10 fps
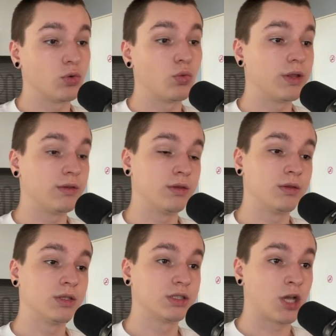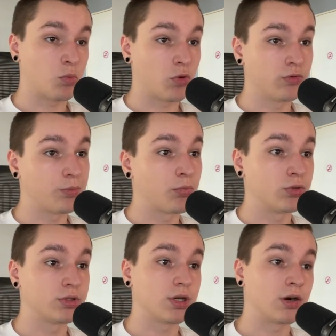when some of the
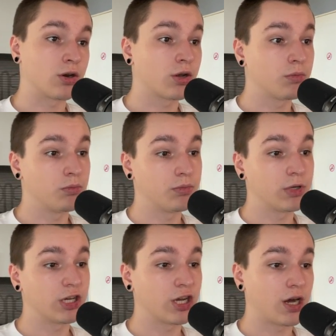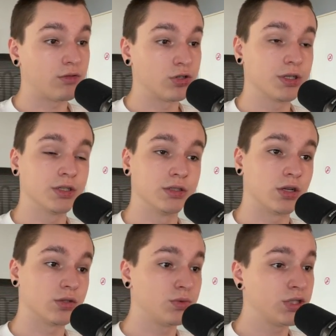points are covered and
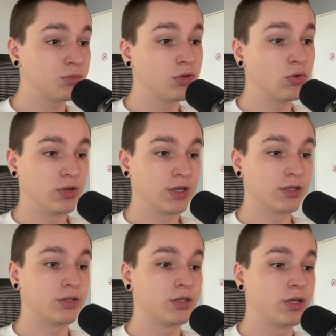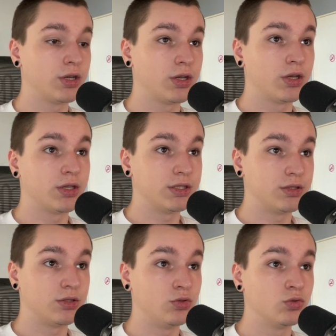not visible, we can
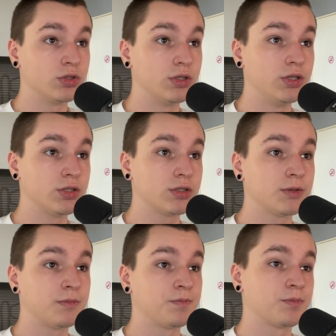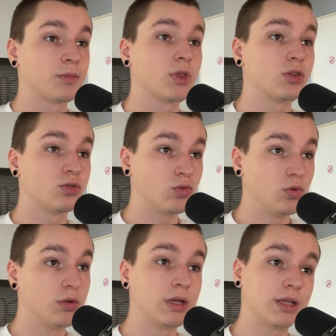use this
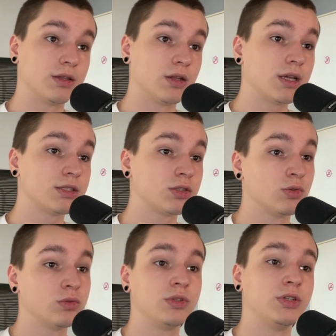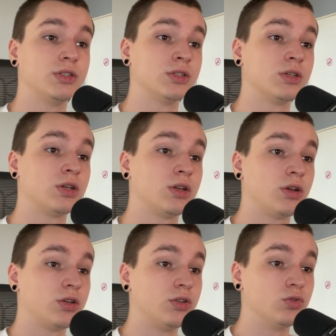tool. And the last tool is
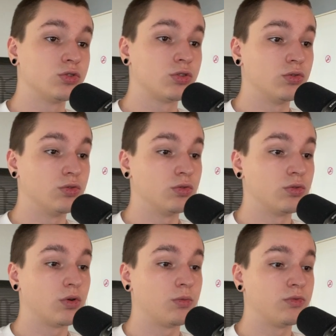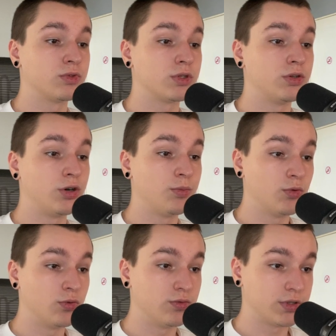used to obviously
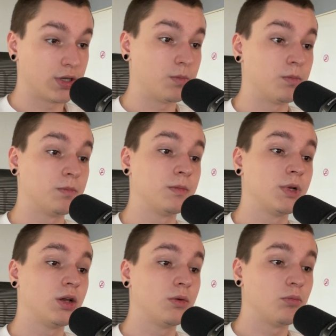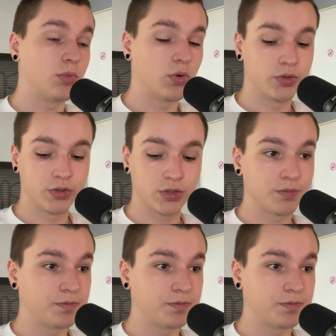remove some points.